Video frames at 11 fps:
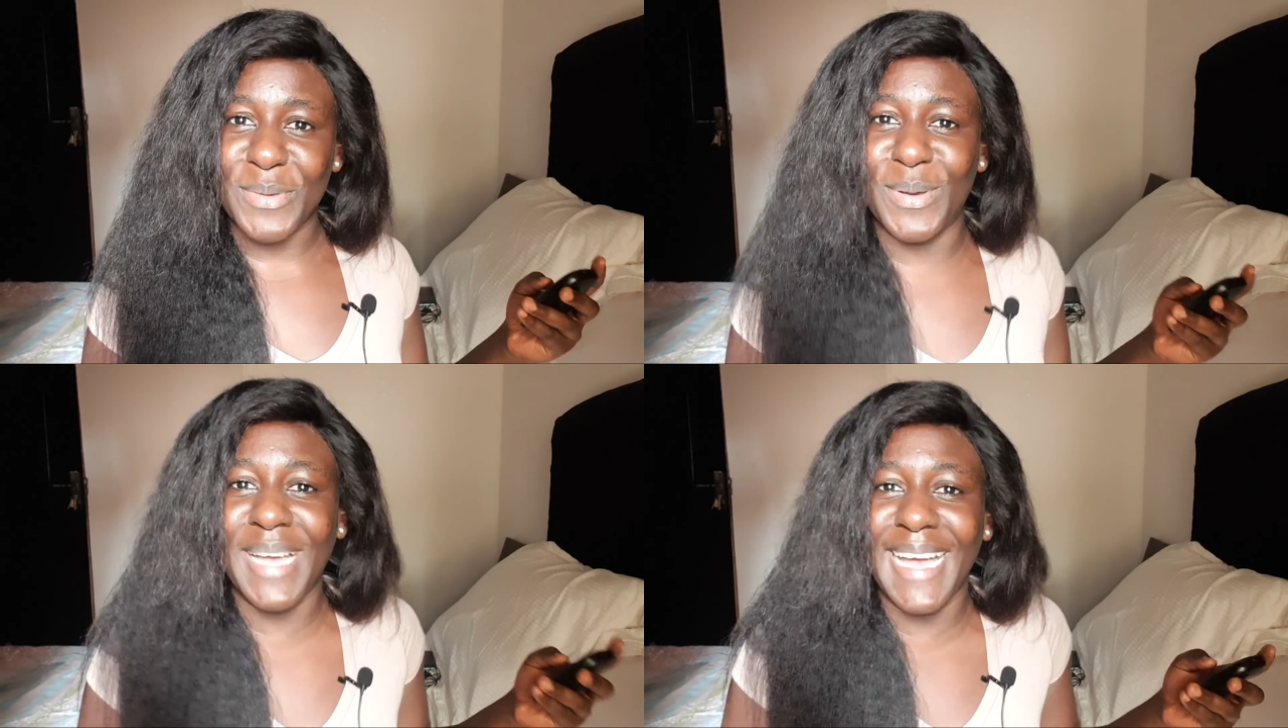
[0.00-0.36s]

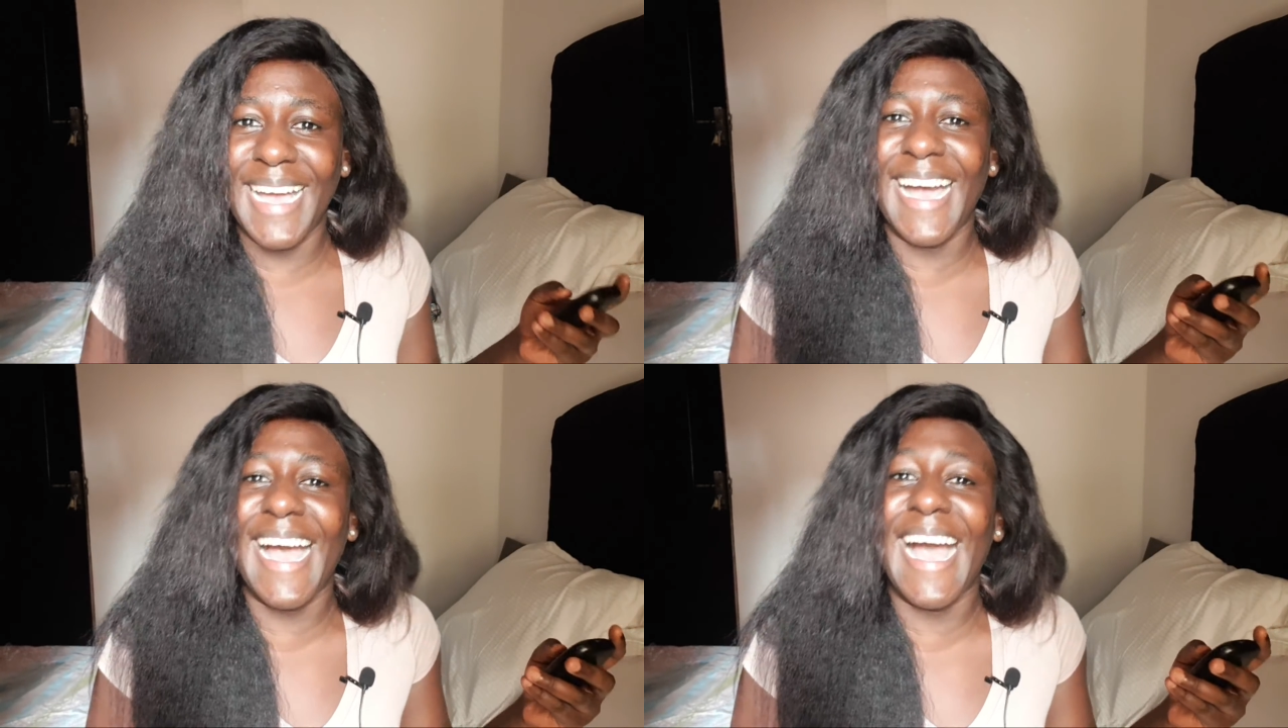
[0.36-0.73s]

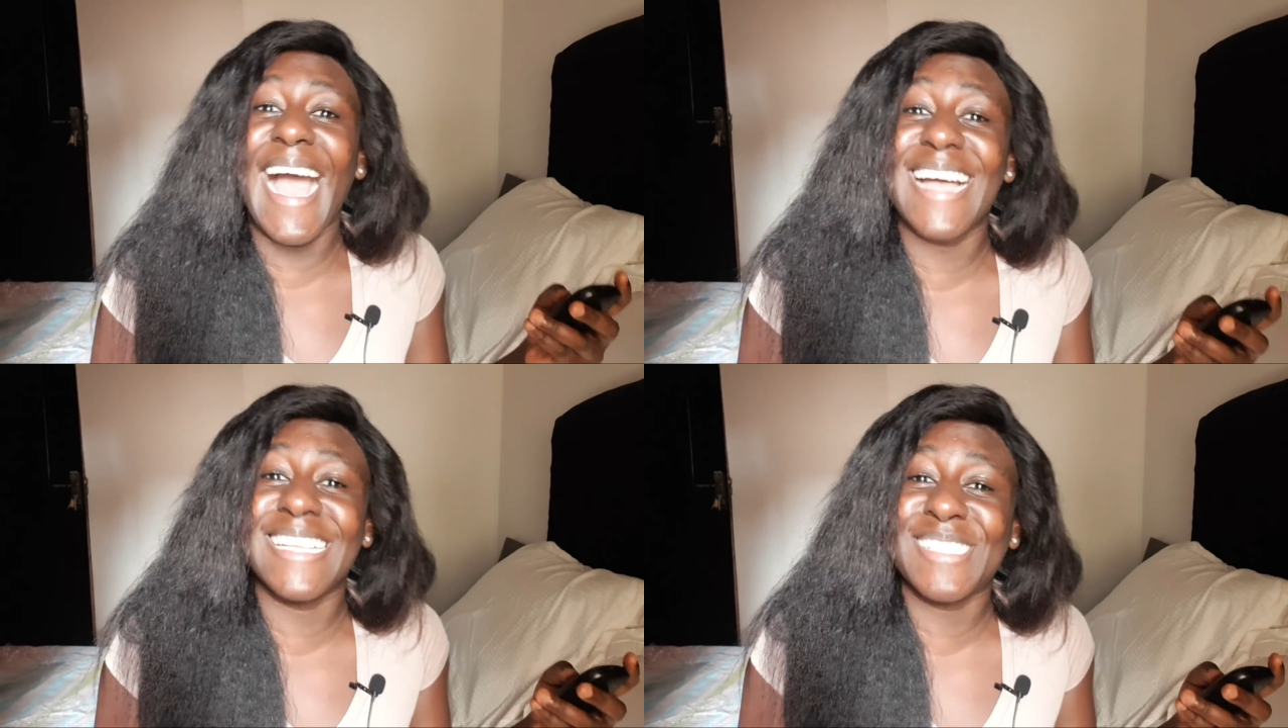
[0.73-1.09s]

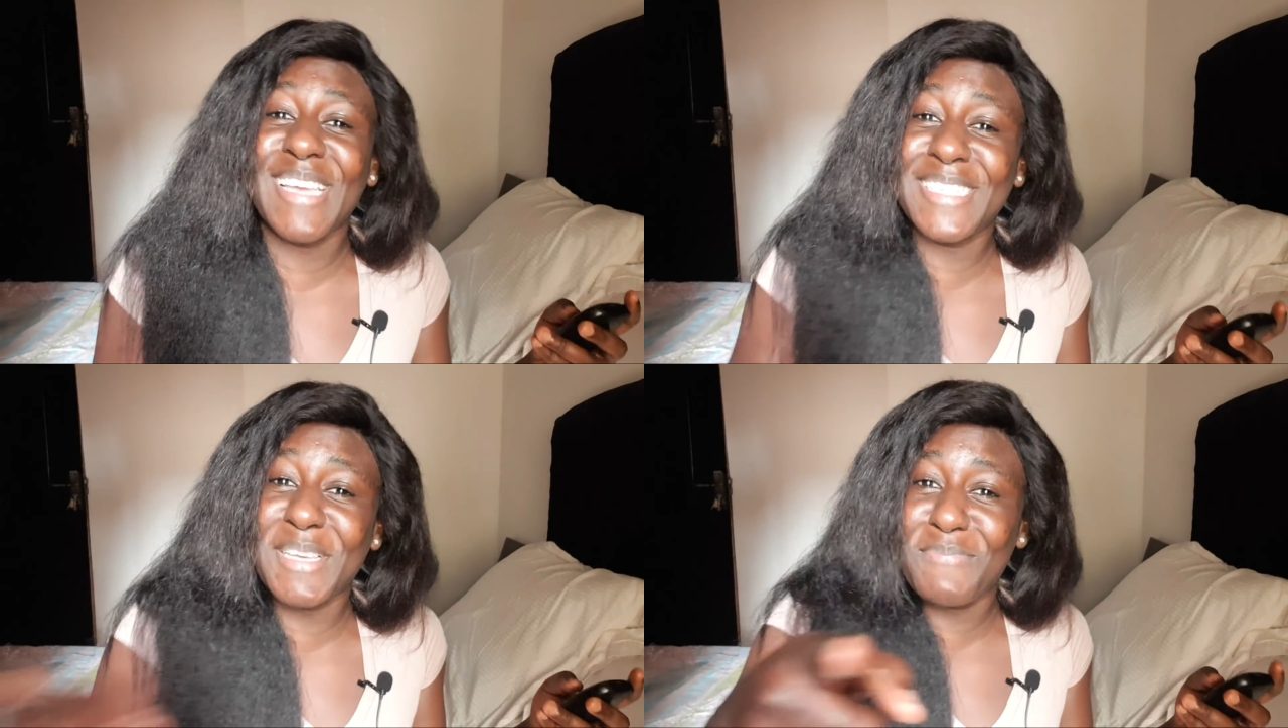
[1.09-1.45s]
So
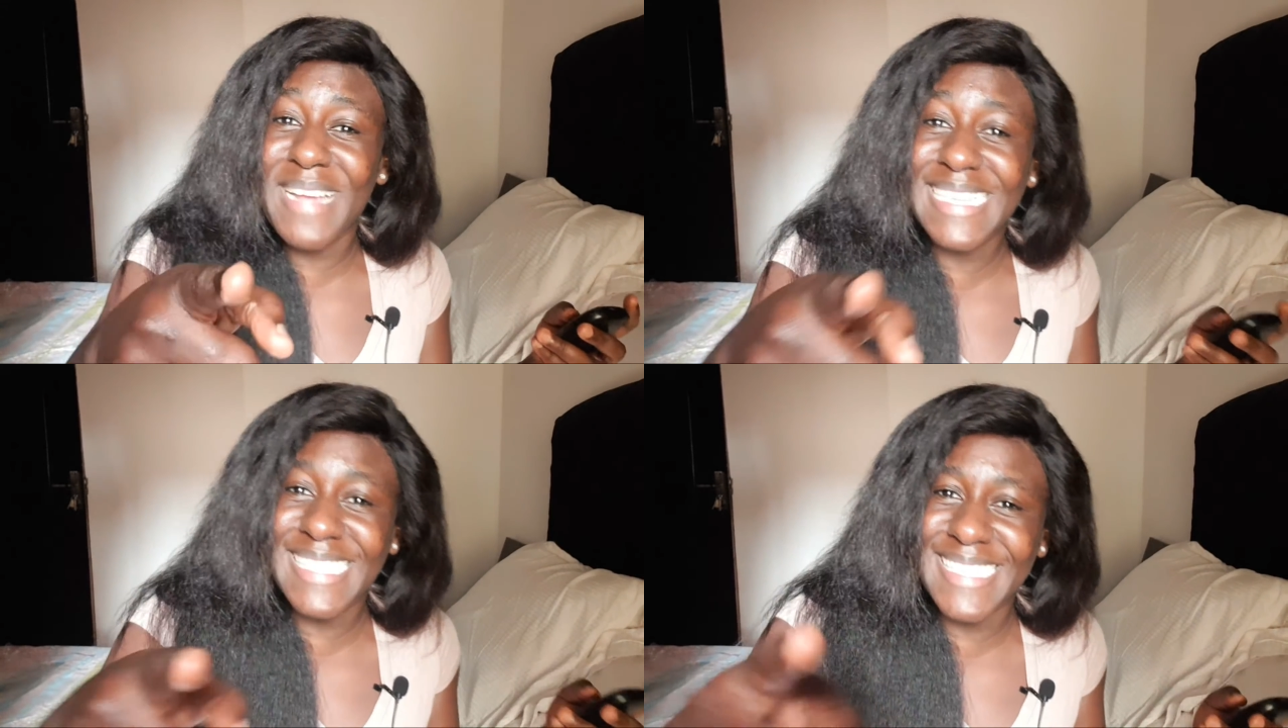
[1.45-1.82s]
he's your
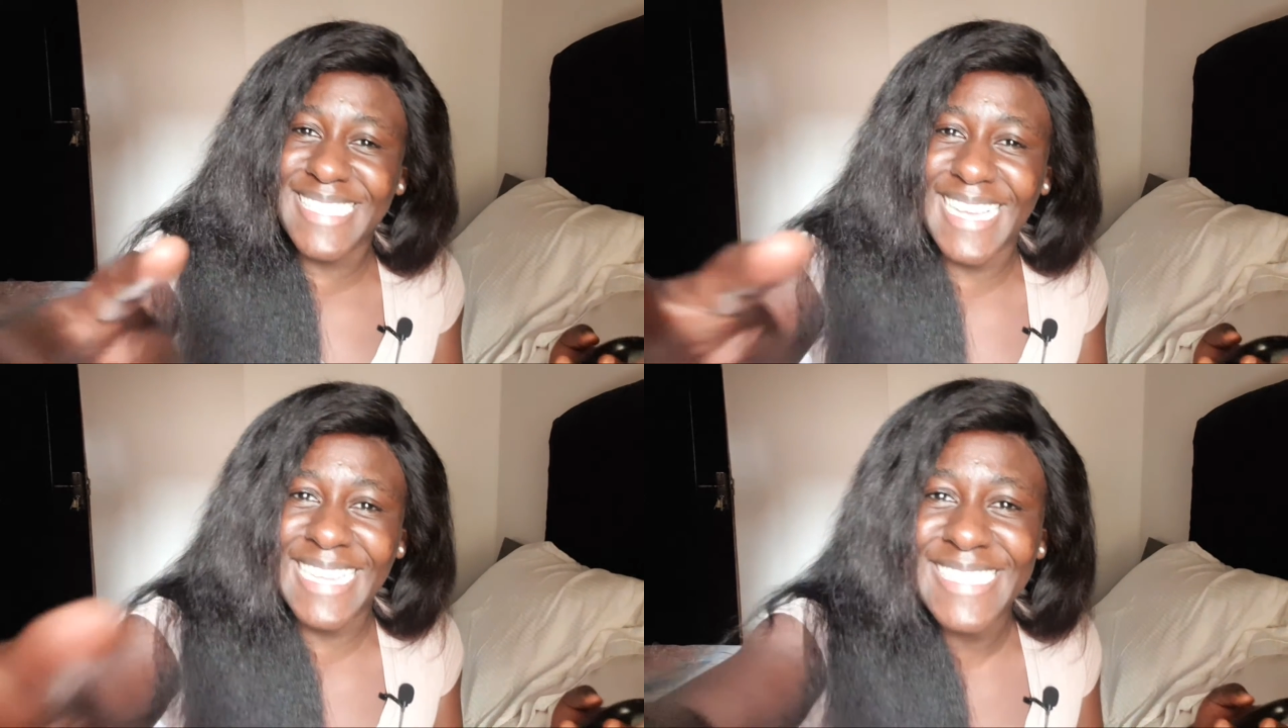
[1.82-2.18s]

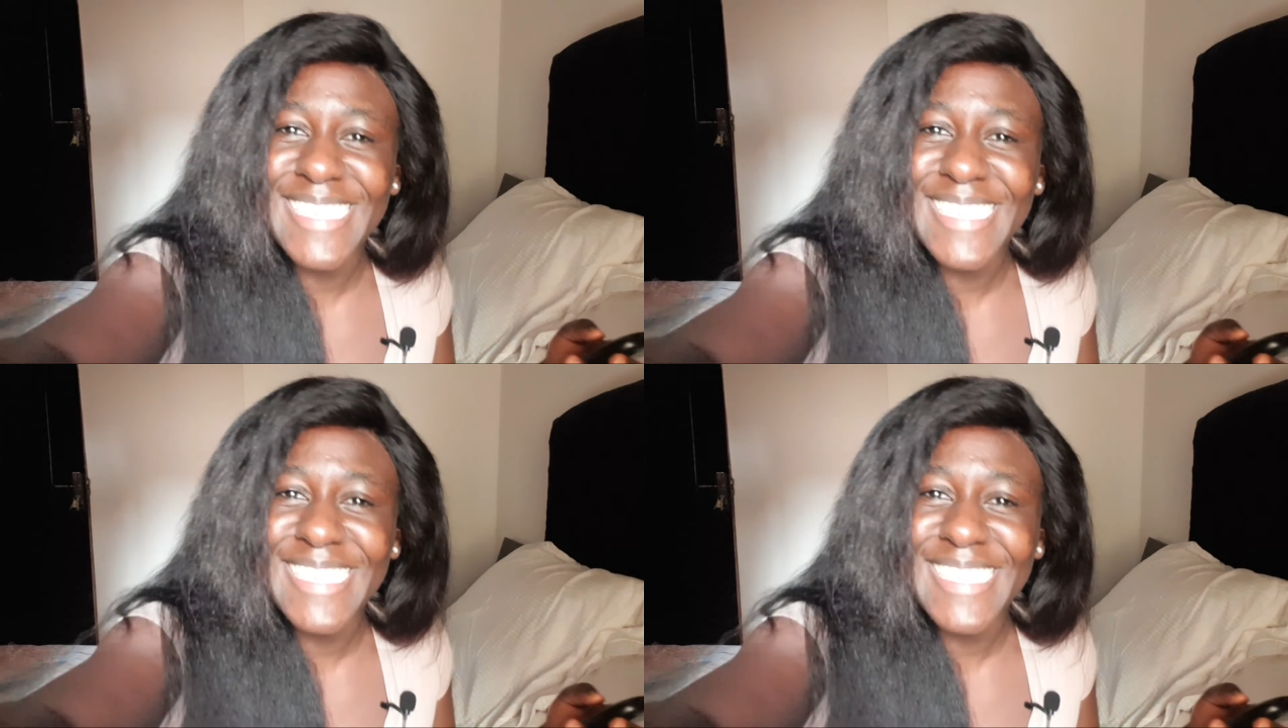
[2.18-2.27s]
president.